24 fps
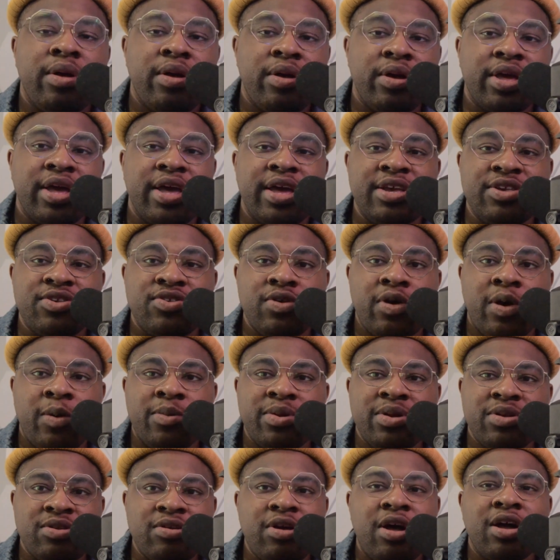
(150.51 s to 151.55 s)
Okay, so I want
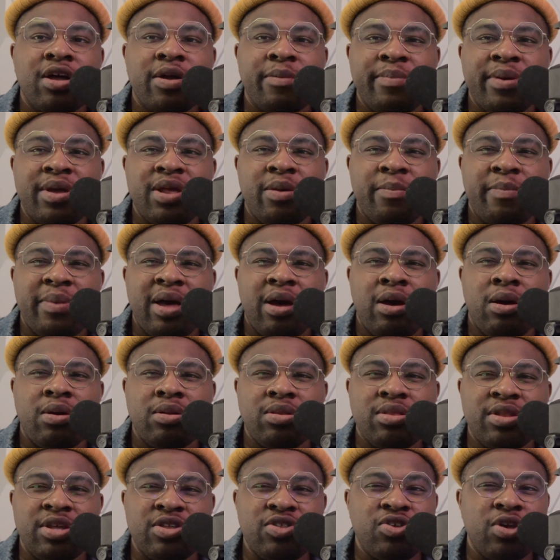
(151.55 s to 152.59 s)
to talk a bit about
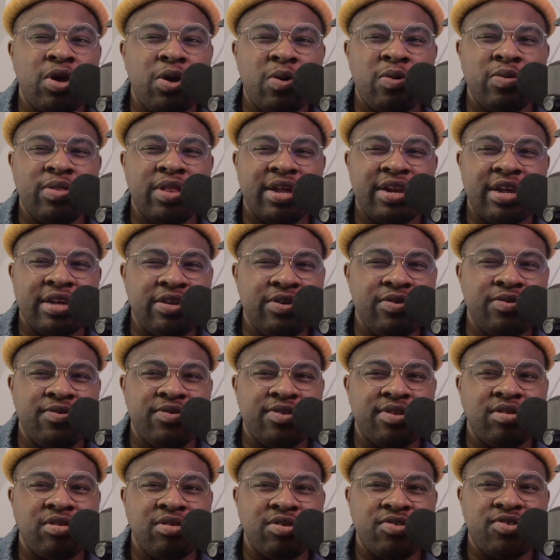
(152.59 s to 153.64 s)
the tone that I used
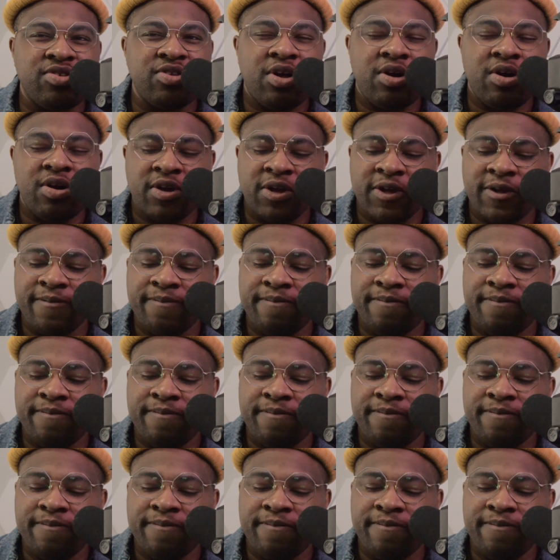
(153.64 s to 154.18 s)
in this song.